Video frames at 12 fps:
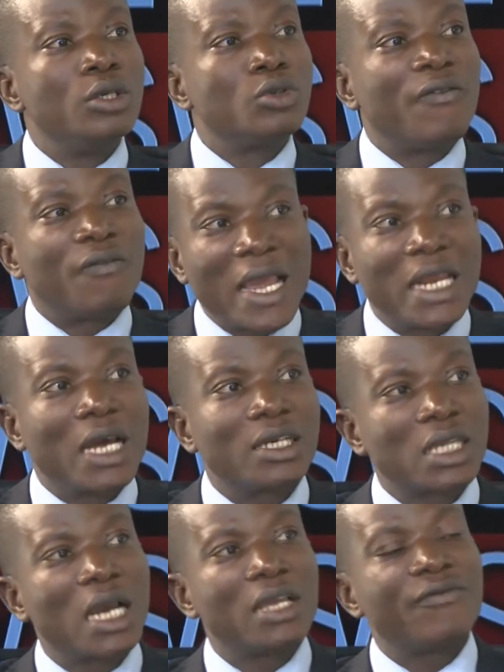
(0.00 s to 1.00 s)
to
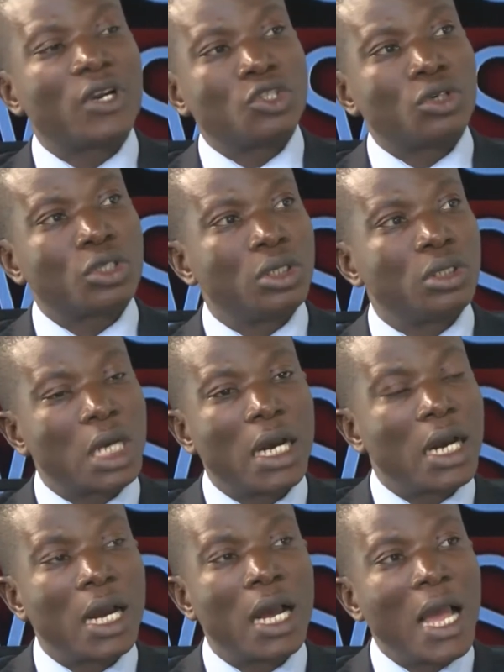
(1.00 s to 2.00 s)
finance our infrastructure
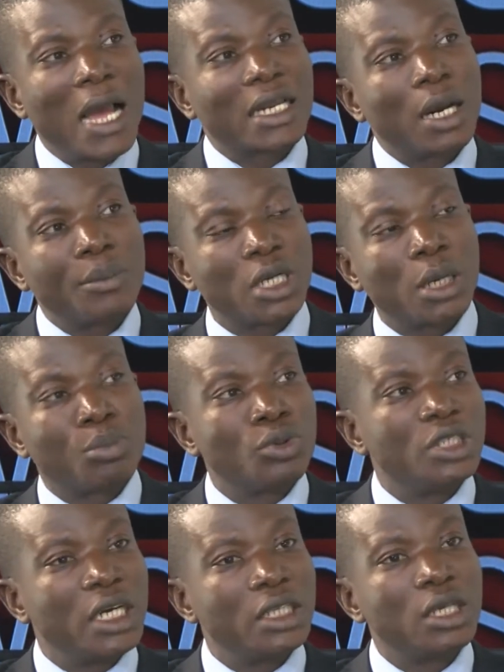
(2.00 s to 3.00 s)
uh, and capital
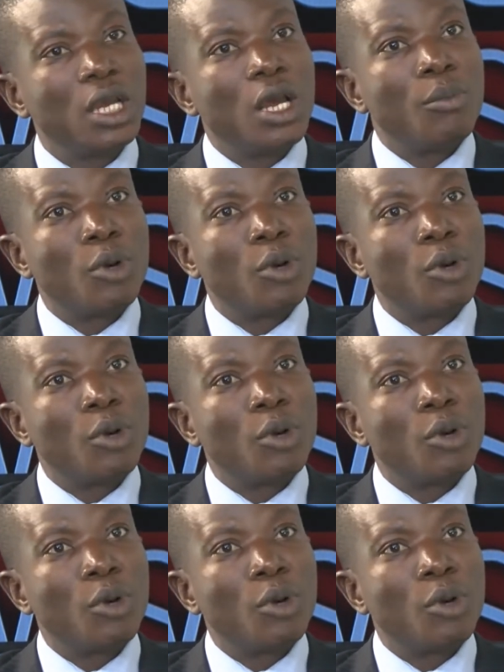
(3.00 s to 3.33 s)
project, mm.